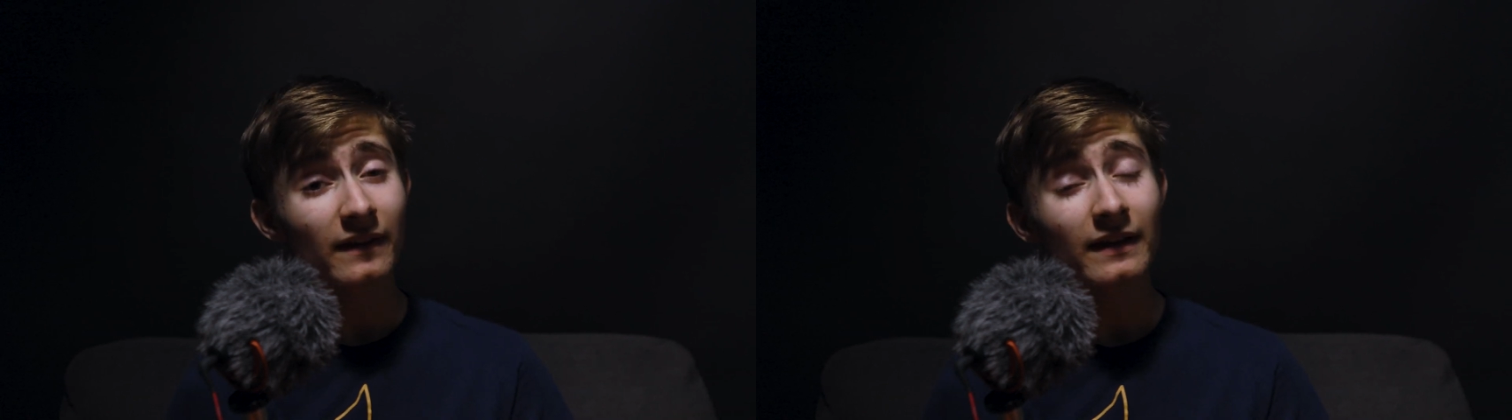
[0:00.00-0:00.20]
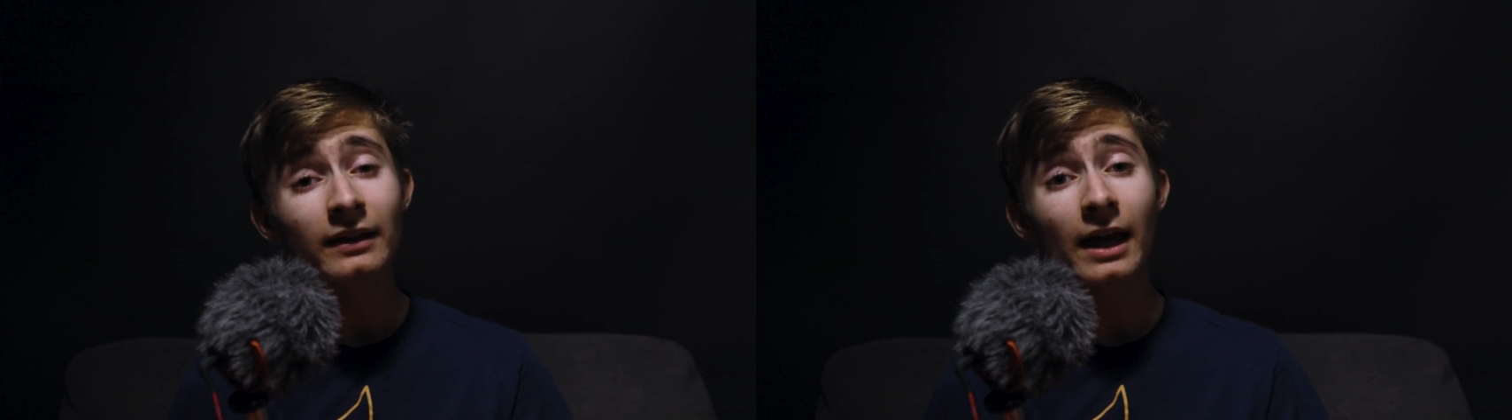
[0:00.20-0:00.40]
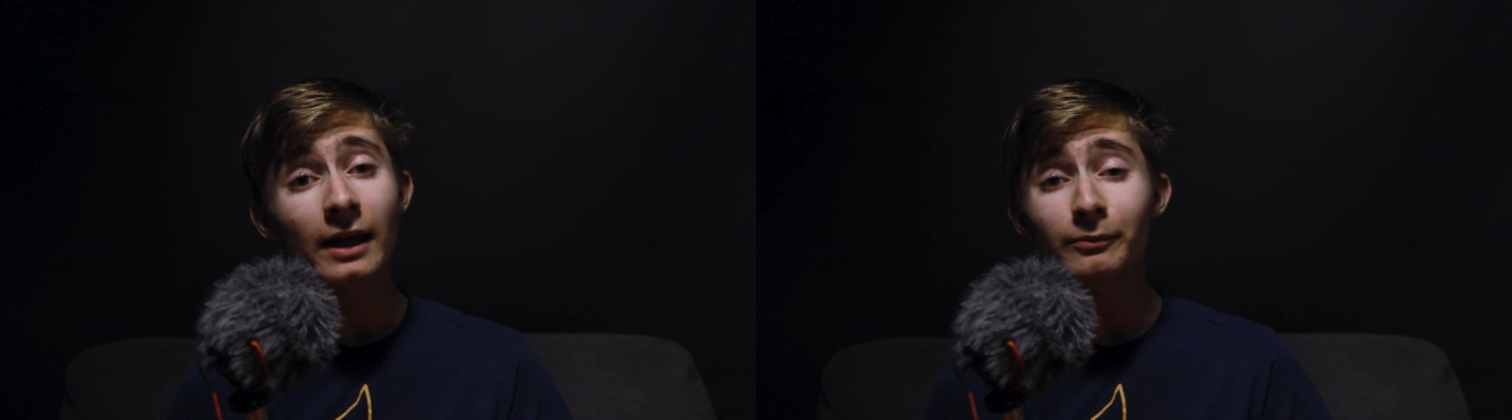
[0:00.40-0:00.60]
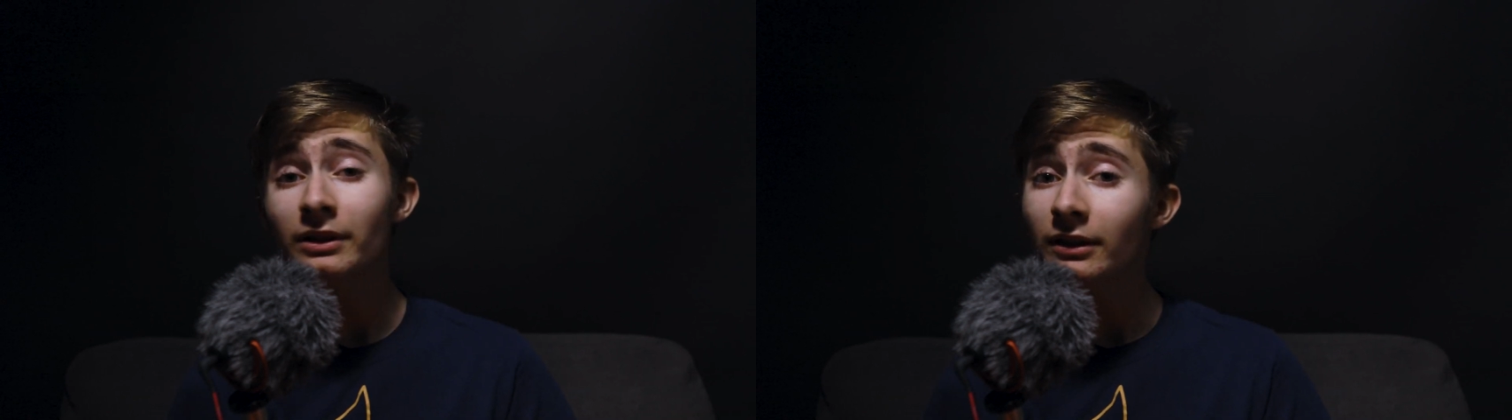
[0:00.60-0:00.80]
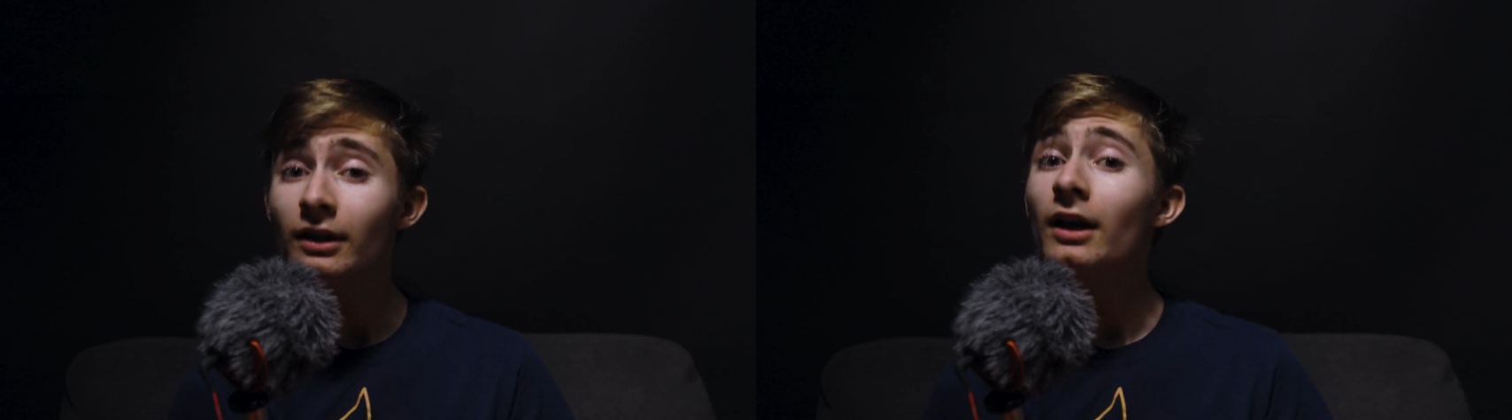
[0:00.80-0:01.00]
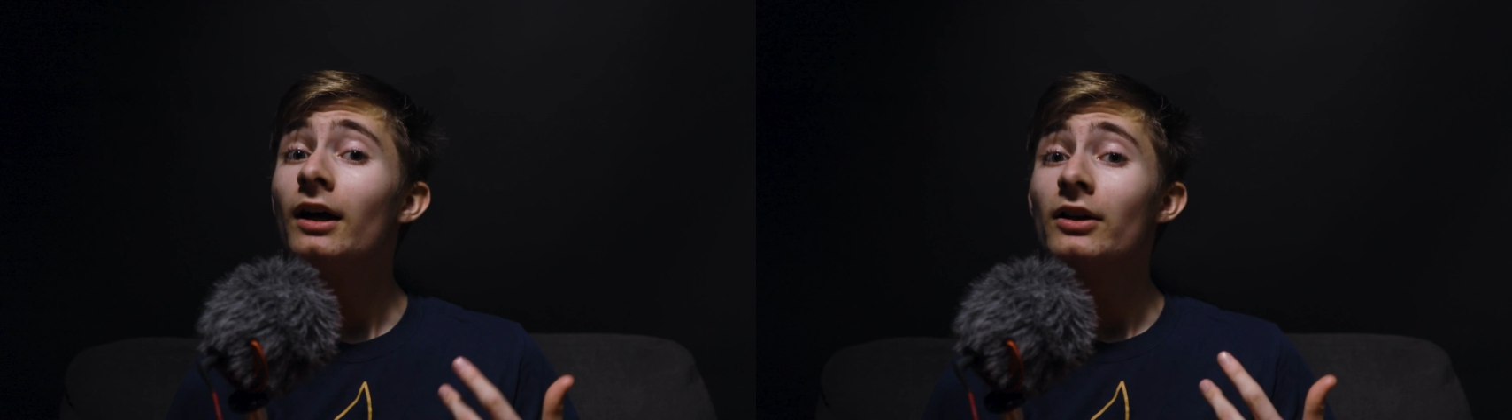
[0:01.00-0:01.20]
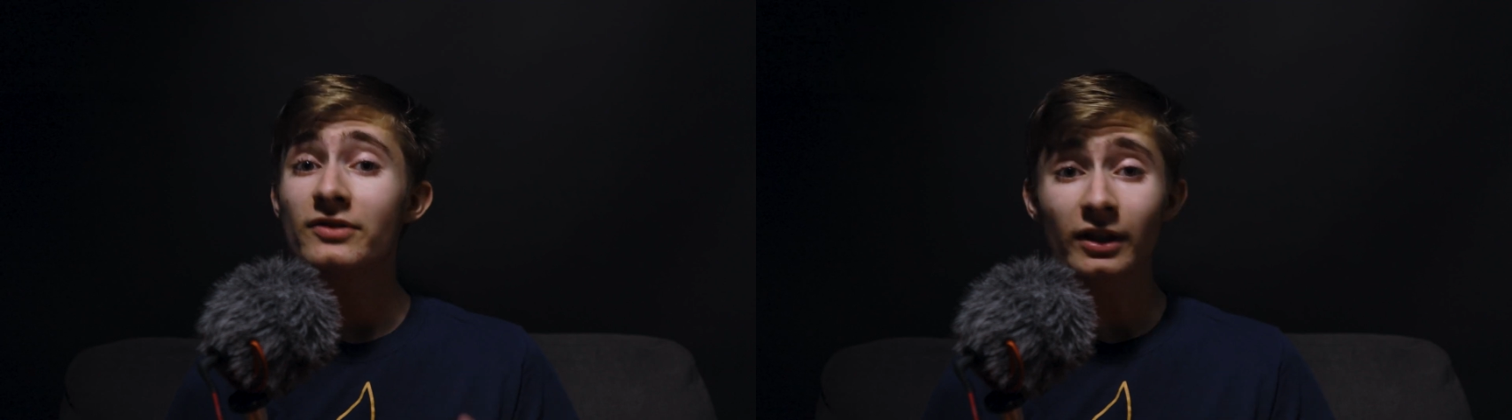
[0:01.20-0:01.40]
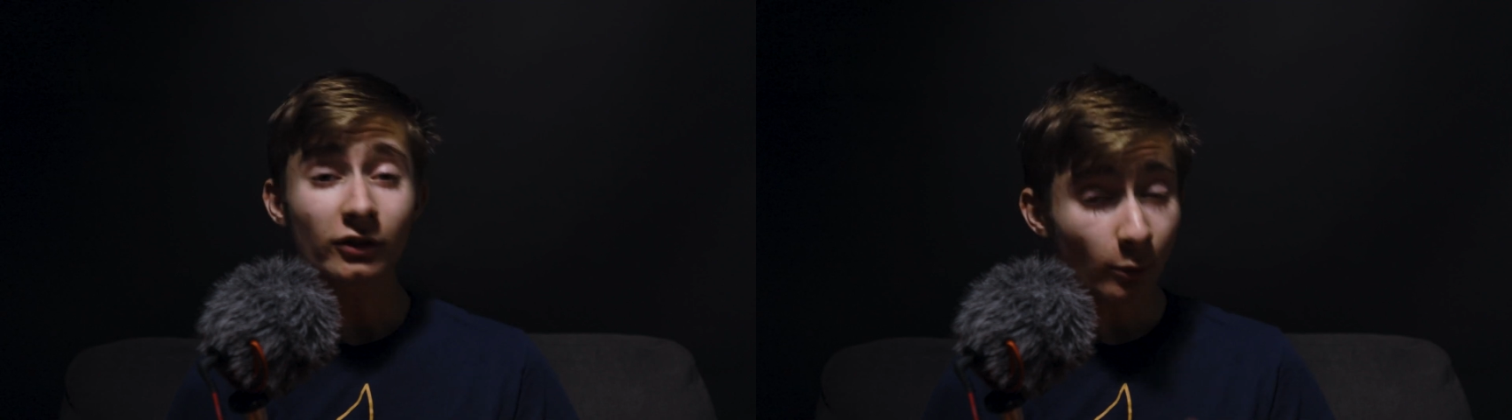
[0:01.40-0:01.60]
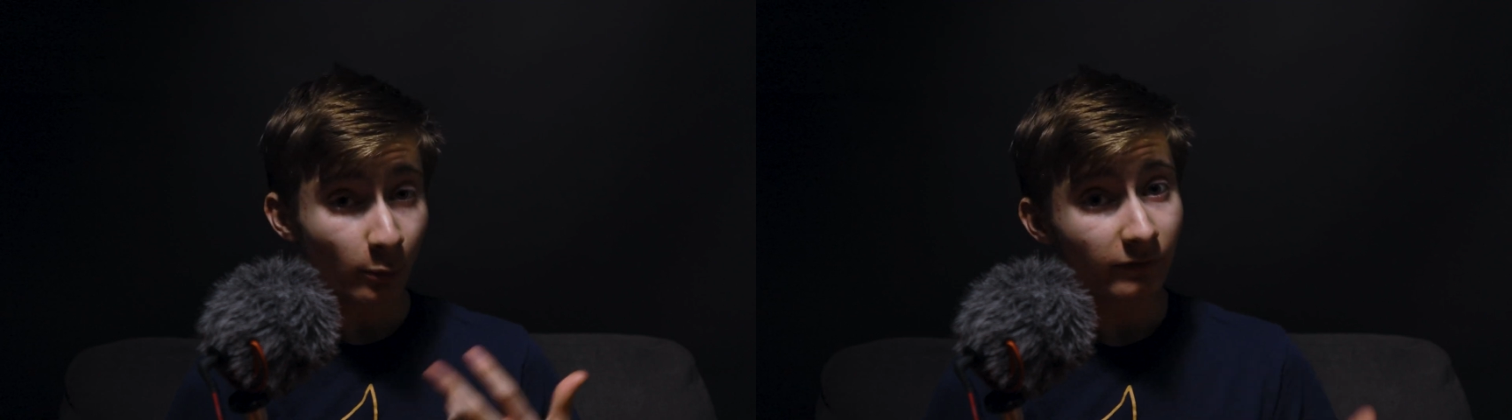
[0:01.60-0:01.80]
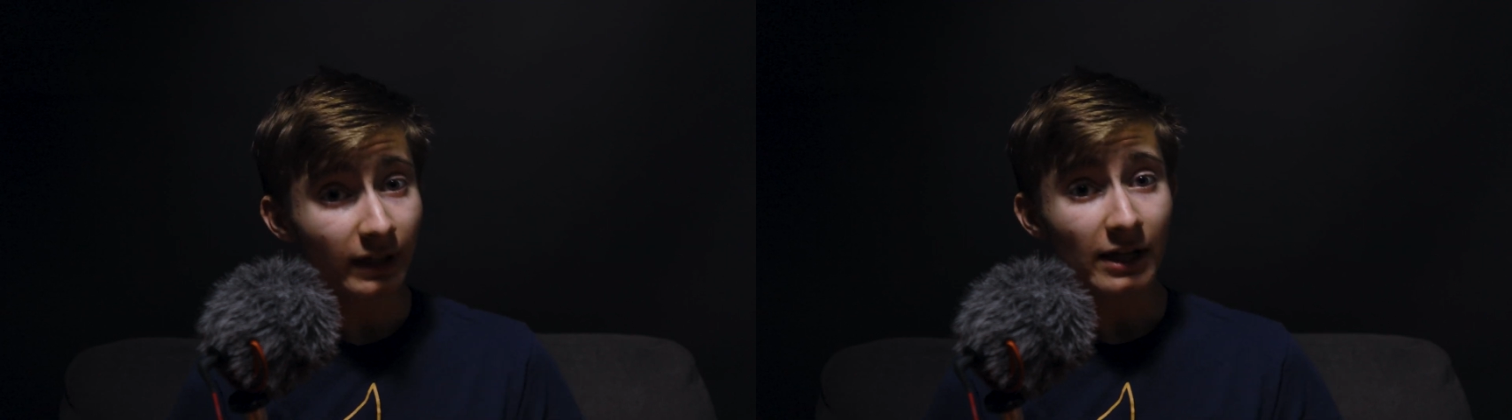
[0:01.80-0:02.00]
they can be synced up
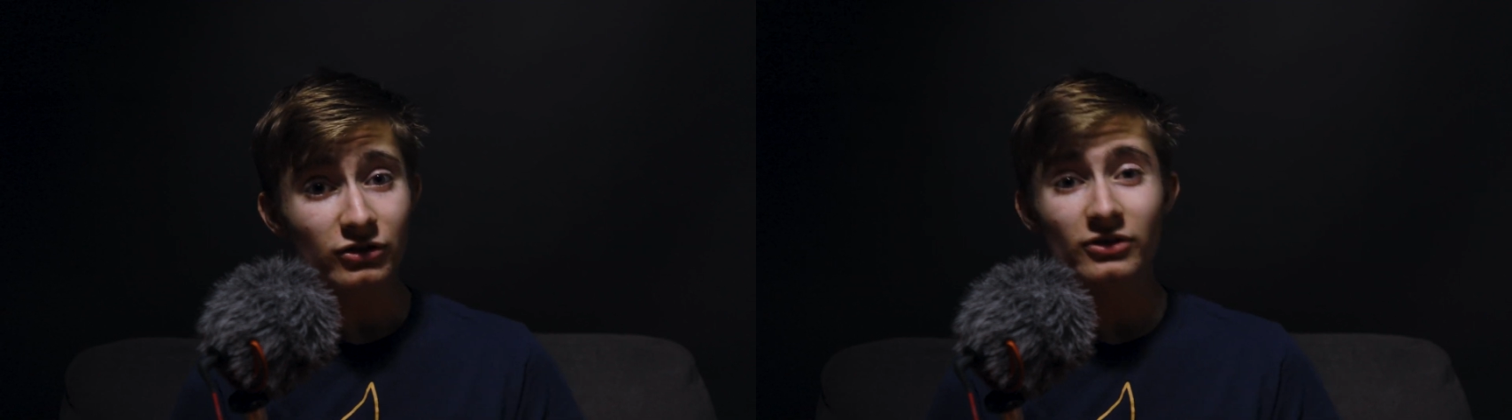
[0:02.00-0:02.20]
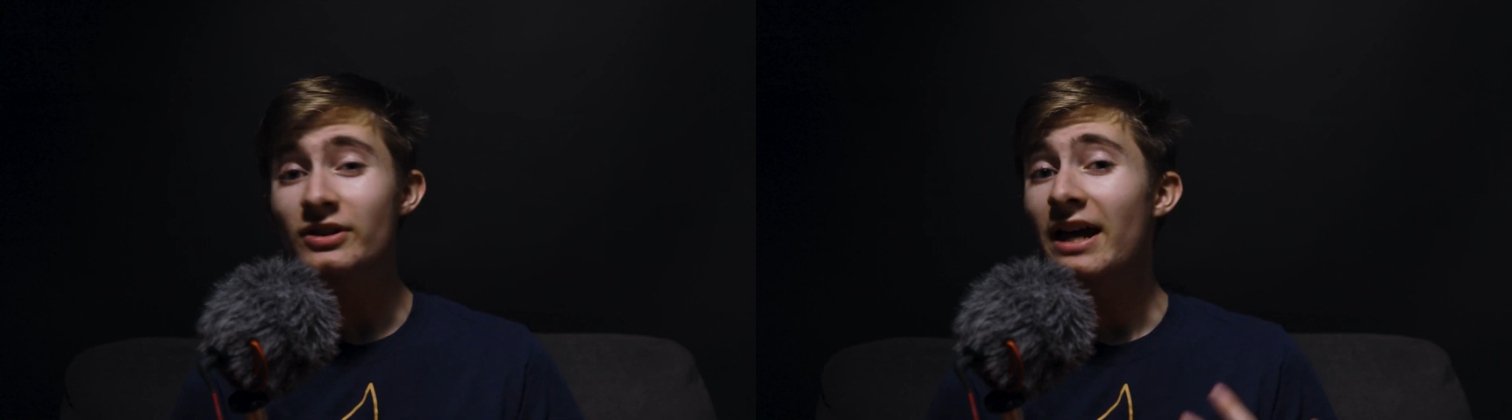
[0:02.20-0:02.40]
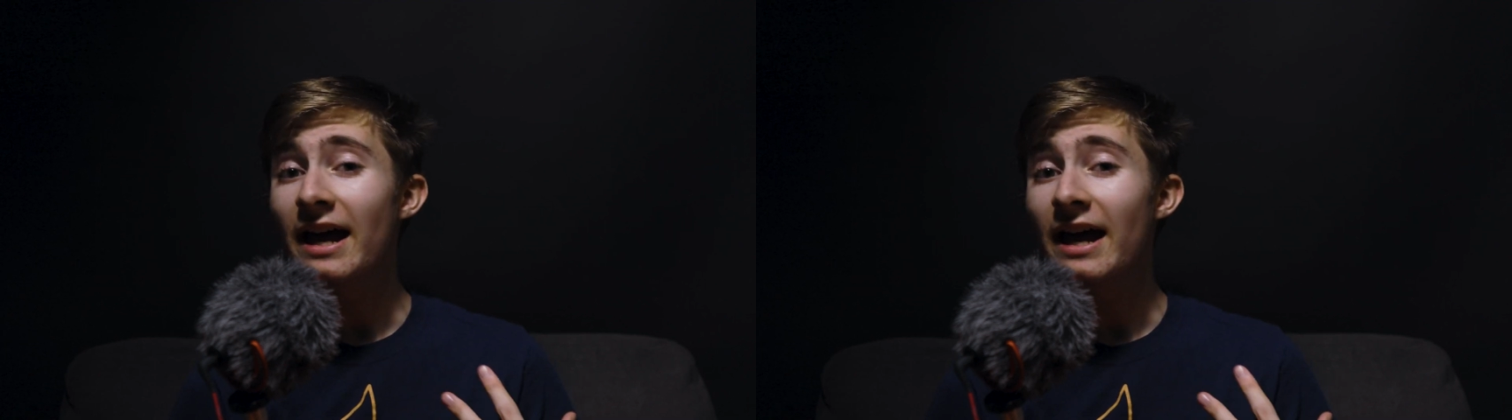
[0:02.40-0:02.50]
with flashes,